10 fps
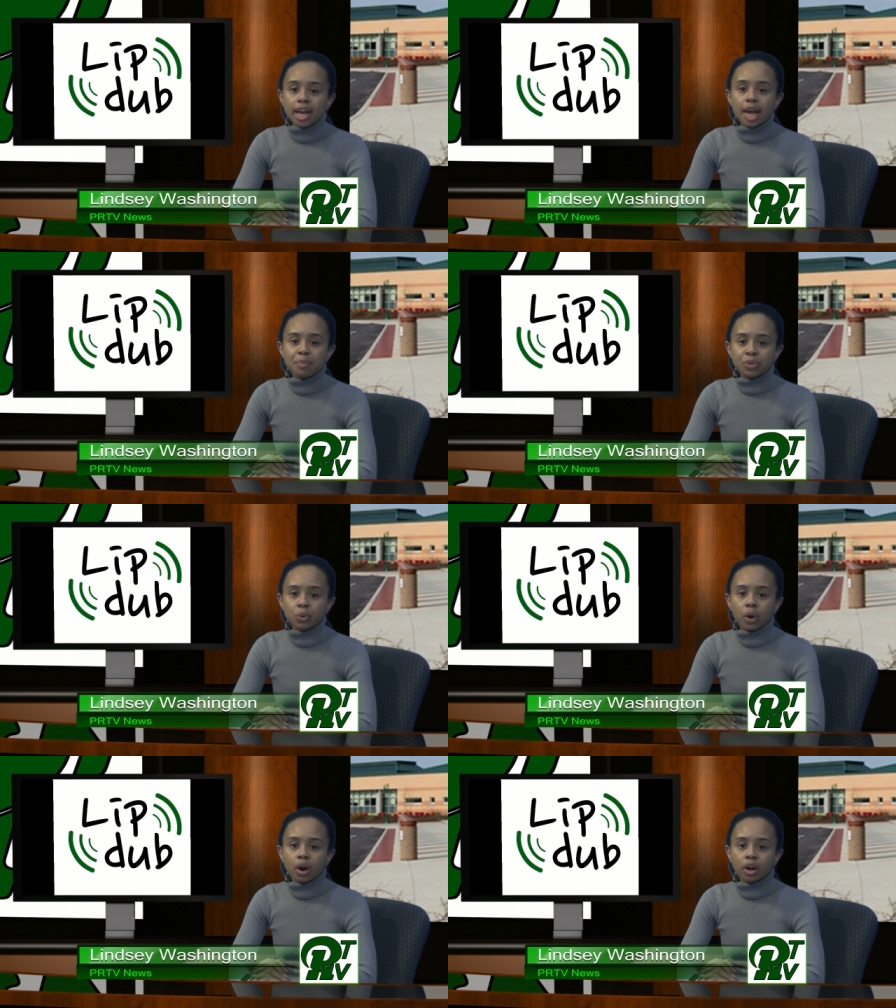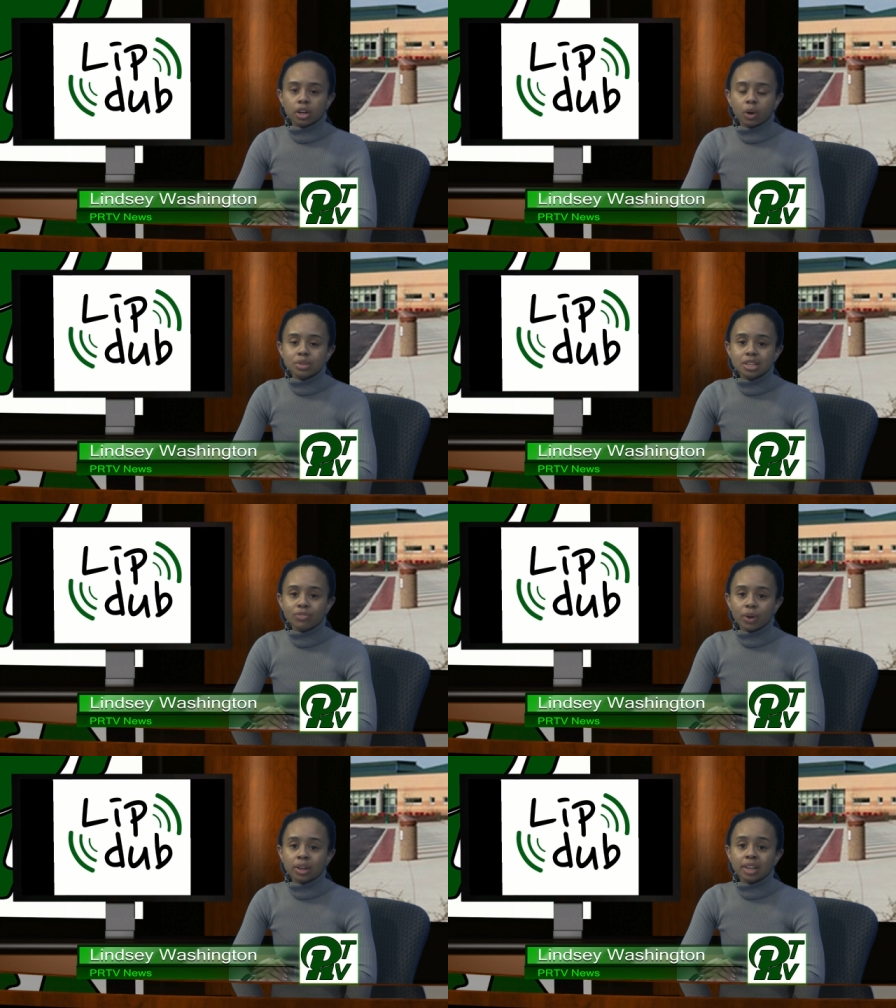M through R go to the
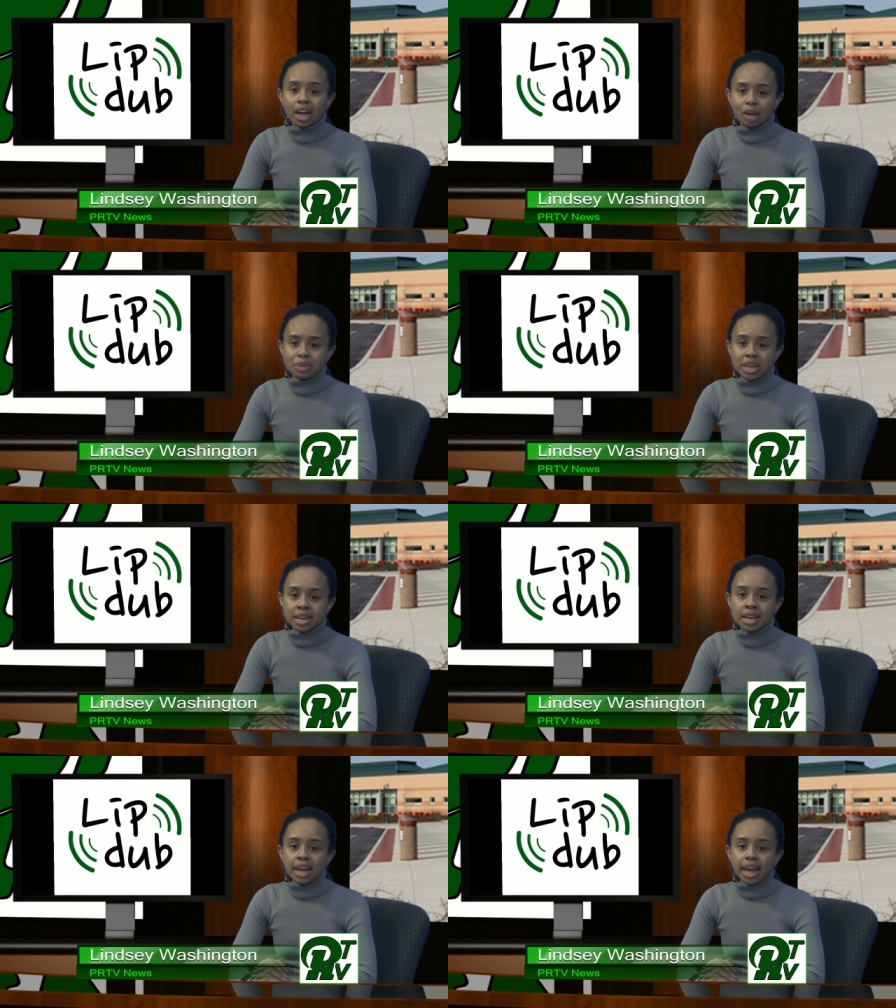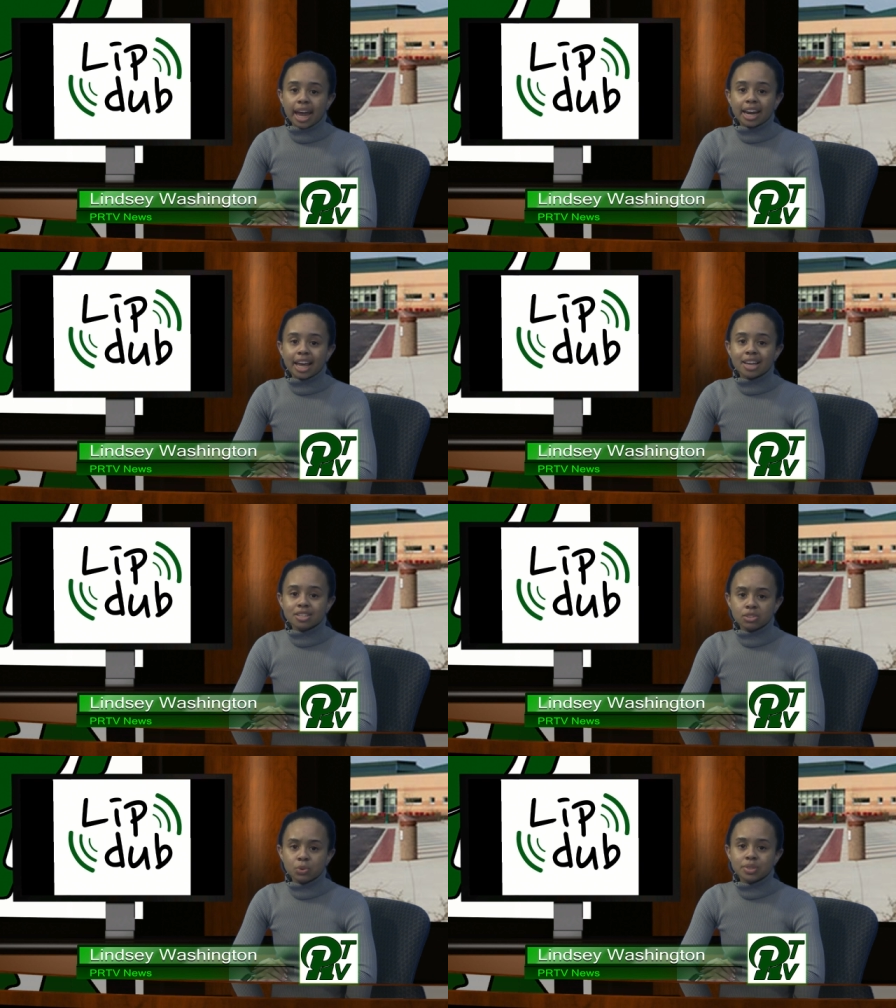front lobby, and
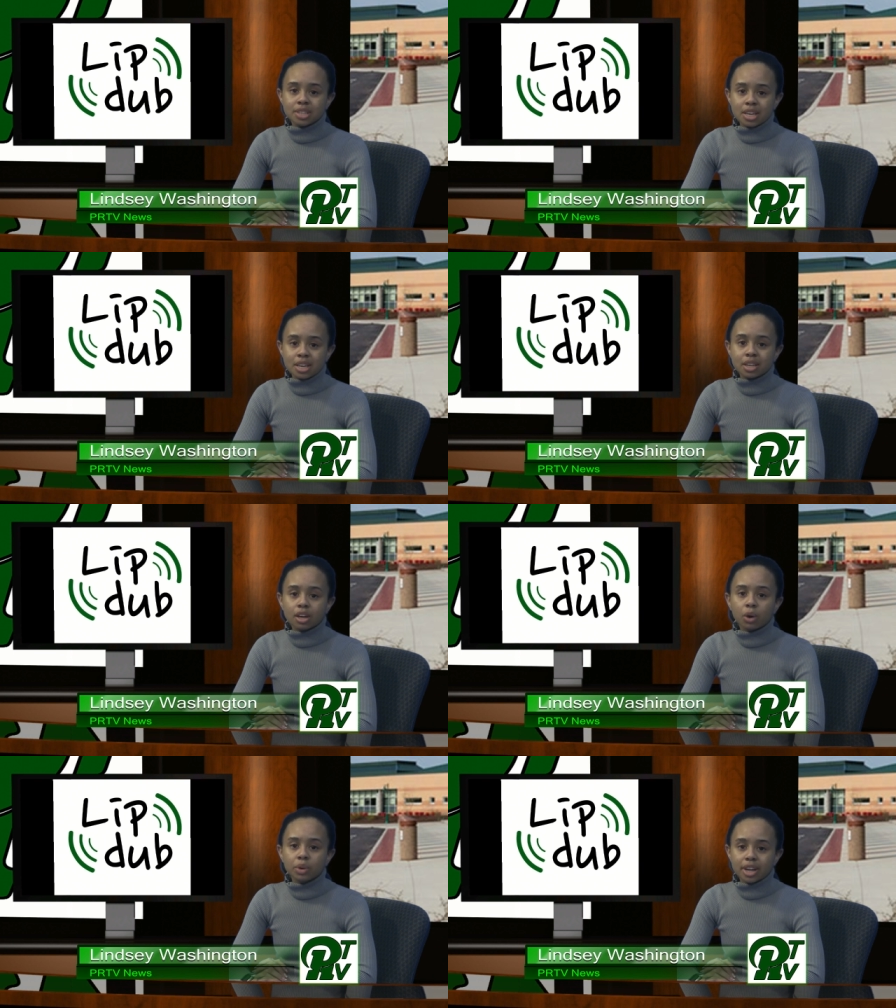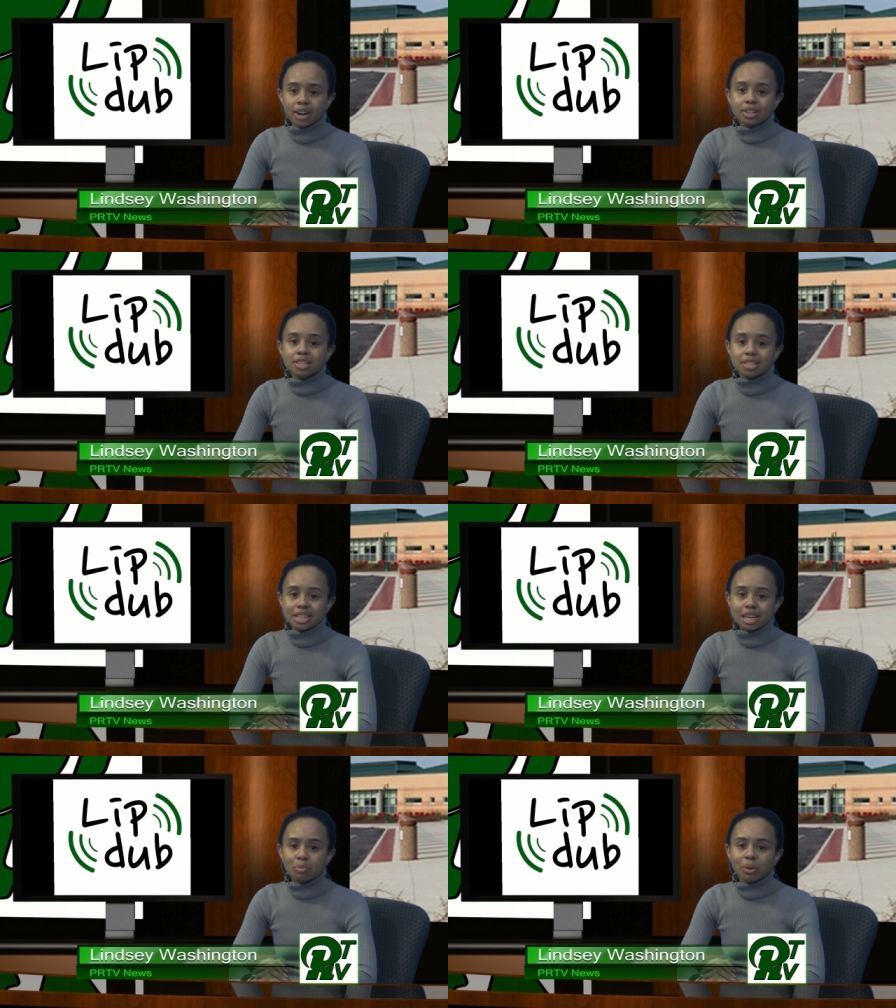S through Z go near the
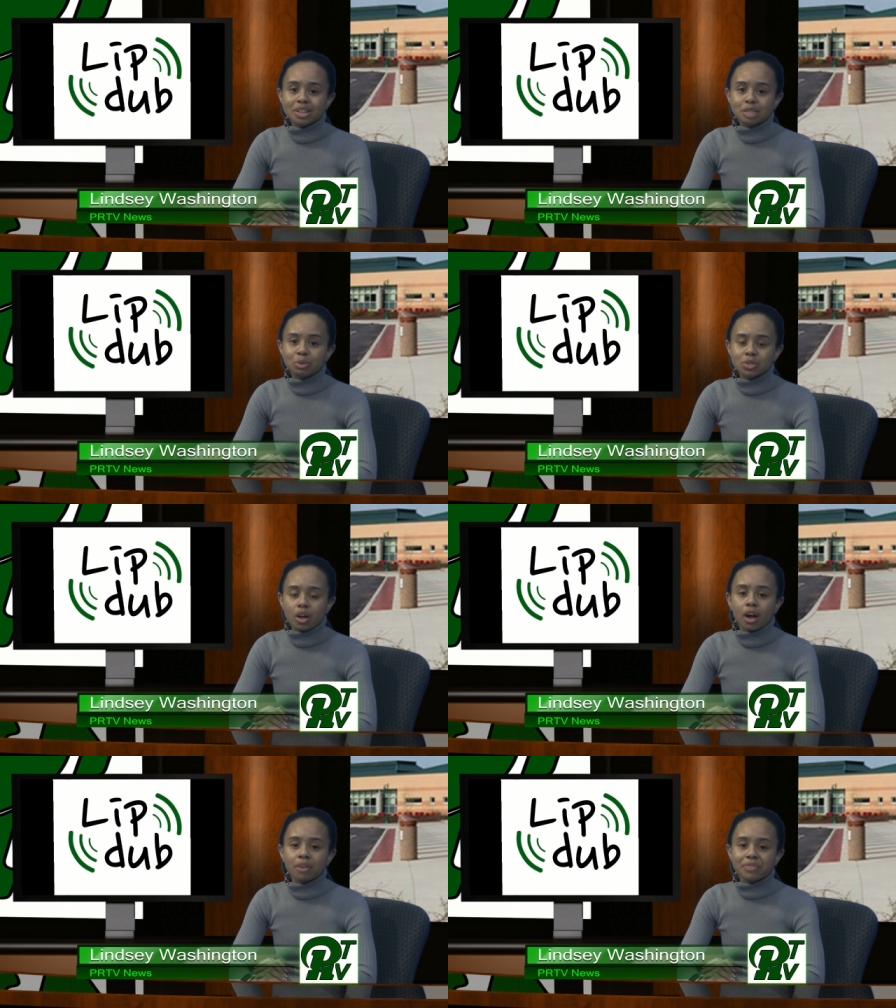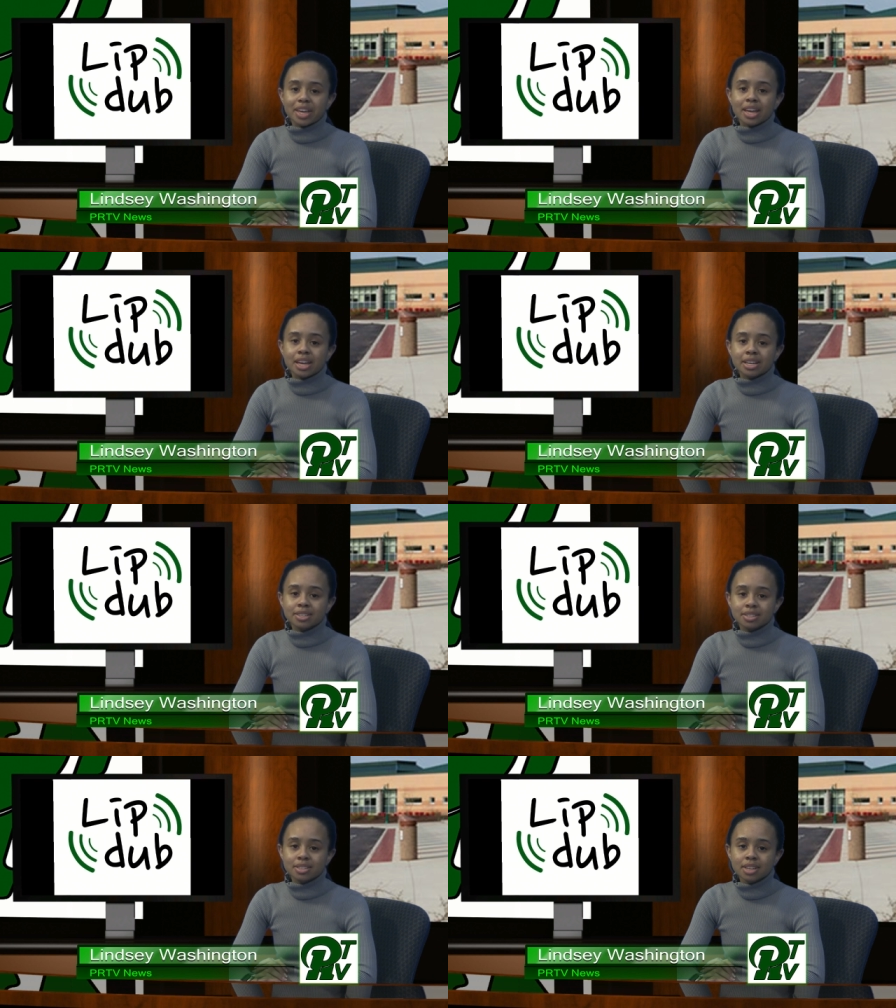STEAM principal's office.